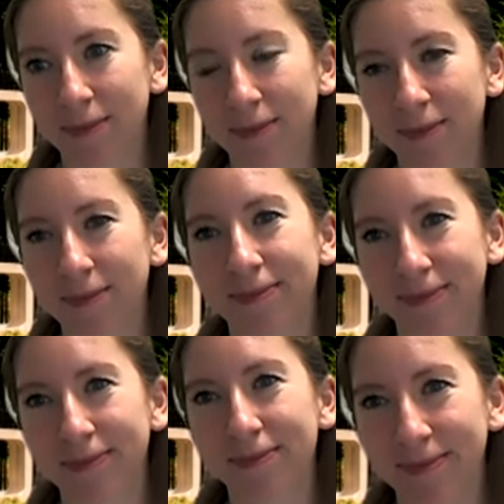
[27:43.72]

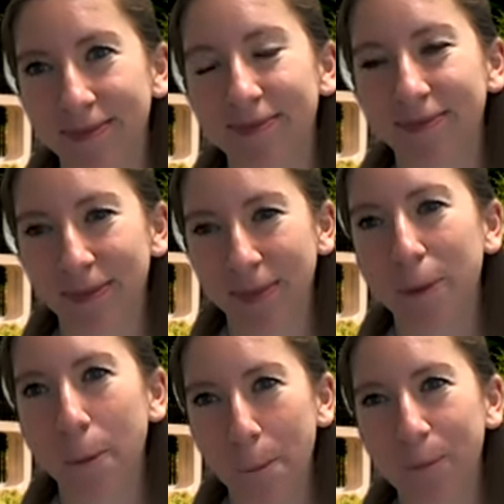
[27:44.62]

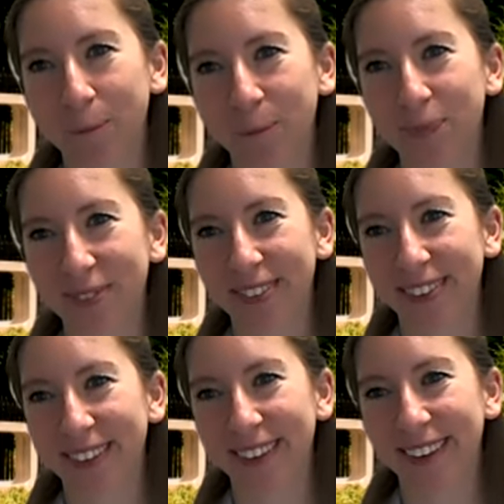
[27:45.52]

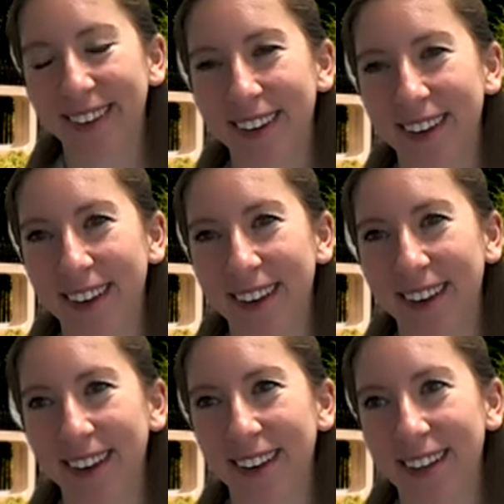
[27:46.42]

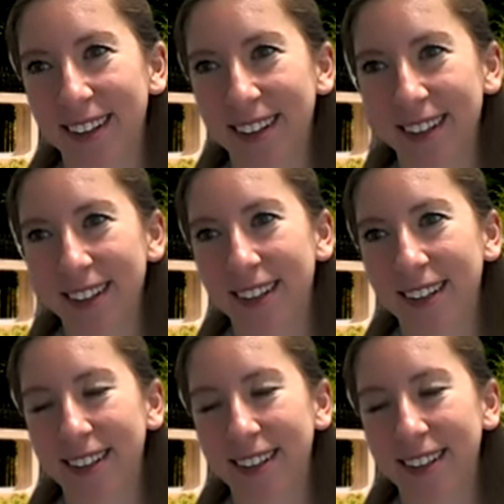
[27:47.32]
This person isn't speaking.